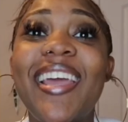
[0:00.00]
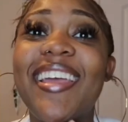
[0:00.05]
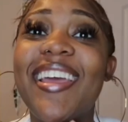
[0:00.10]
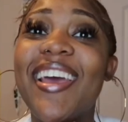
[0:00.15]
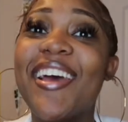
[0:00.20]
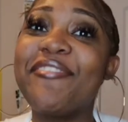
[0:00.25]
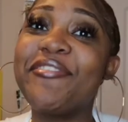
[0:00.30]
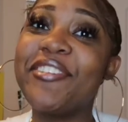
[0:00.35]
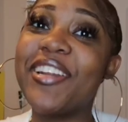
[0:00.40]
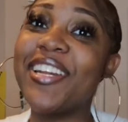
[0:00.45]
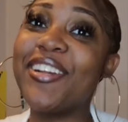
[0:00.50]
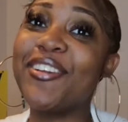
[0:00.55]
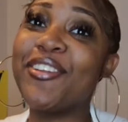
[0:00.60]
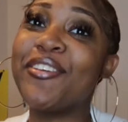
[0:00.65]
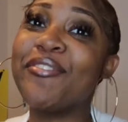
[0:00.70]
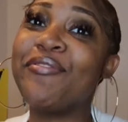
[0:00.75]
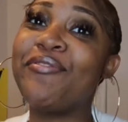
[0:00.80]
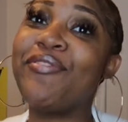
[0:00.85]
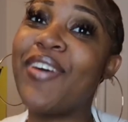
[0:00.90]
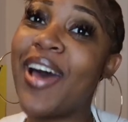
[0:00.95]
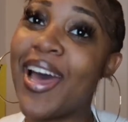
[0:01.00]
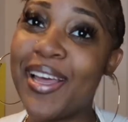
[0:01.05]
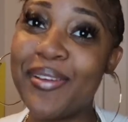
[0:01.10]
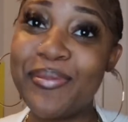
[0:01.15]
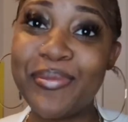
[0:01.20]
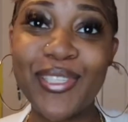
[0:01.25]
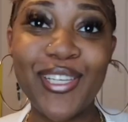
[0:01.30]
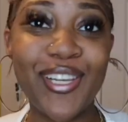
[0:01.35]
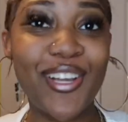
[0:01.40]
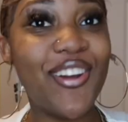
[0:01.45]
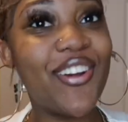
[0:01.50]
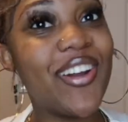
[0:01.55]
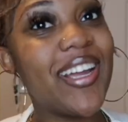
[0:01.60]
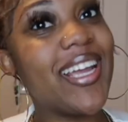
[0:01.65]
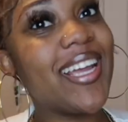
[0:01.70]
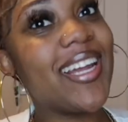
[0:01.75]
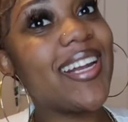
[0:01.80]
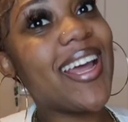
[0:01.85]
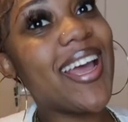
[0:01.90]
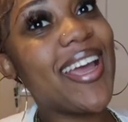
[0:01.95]
gang, y'all already know the vibes. Your girl
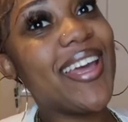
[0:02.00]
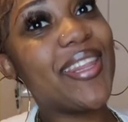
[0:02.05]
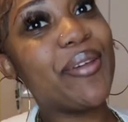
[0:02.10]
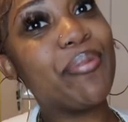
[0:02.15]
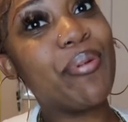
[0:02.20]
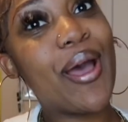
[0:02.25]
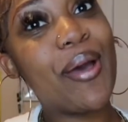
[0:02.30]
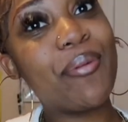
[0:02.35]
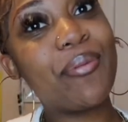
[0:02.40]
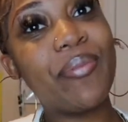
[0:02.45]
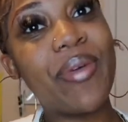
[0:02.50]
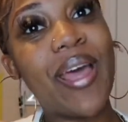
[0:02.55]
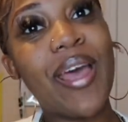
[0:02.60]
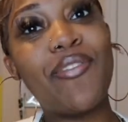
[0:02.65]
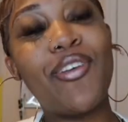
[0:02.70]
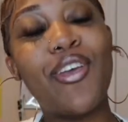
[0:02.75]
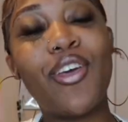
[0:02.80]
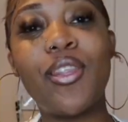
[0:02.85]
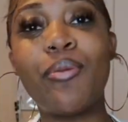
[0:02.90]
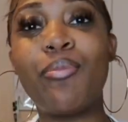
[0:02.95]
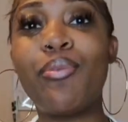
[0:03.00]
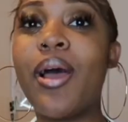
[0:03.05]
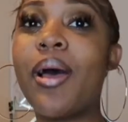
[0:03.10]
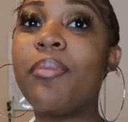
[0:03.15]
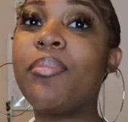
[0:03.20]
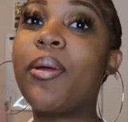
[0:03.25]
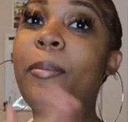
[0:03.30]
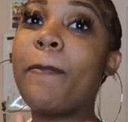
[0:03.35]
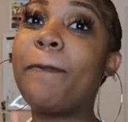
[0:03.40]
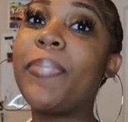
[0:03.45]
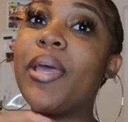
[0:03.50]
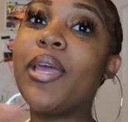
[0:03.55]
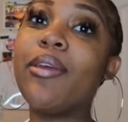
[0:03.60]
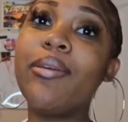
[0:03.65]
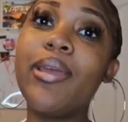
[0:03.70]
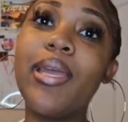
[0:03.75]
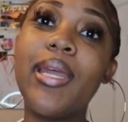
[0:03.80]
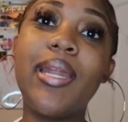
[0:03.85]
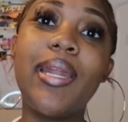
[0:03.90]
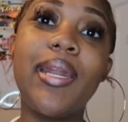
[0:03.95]
here, Nia the Problem, heavy on the problem,
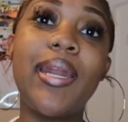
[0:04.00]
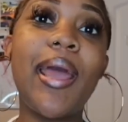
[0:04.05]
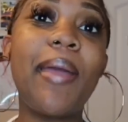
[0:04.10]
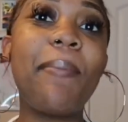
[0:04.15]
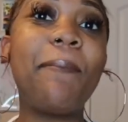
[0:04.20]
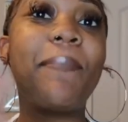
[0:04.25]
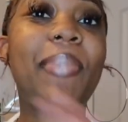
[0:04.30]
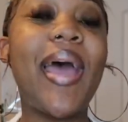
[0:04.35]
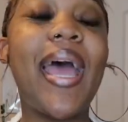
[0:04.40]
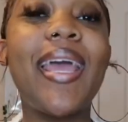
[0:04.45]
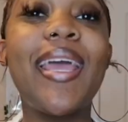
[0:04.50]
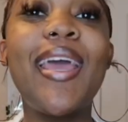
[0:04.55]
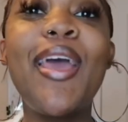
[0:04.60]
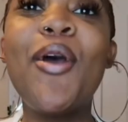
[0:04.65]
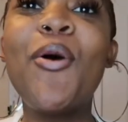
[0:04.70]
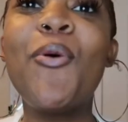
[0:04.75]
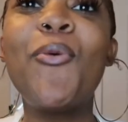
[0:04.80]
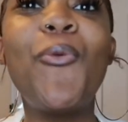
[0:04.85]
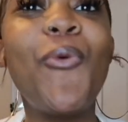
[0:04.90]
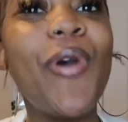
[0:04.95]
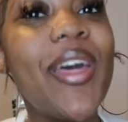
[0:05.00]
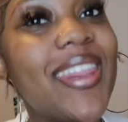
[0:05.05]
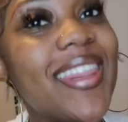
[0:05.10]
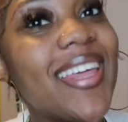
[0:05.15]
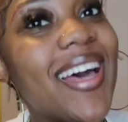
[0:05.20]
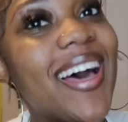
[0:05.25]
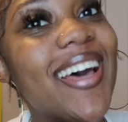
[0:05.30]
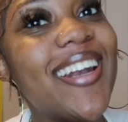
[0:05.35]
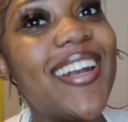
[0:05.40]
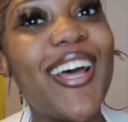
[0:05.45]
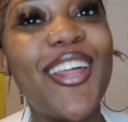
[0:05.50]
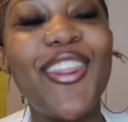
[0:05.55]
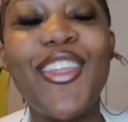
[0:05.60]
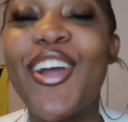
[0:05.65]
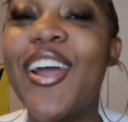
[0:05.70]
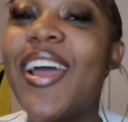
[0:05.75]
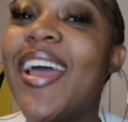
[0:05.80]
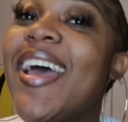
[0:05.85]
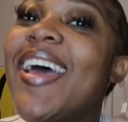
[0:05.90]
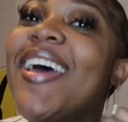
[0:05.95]
period, and I'm back with
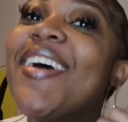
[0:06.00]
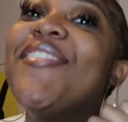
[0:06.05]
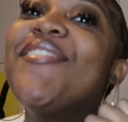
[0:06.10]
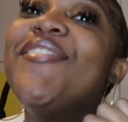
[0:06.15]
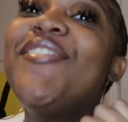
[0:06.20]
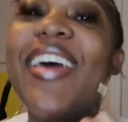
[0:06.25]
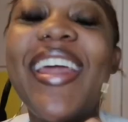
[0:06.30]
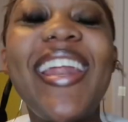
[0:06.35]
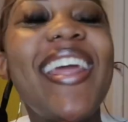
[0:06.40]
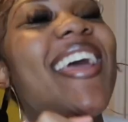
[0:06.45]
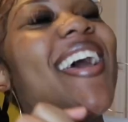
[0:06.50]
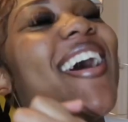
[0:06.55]
another video.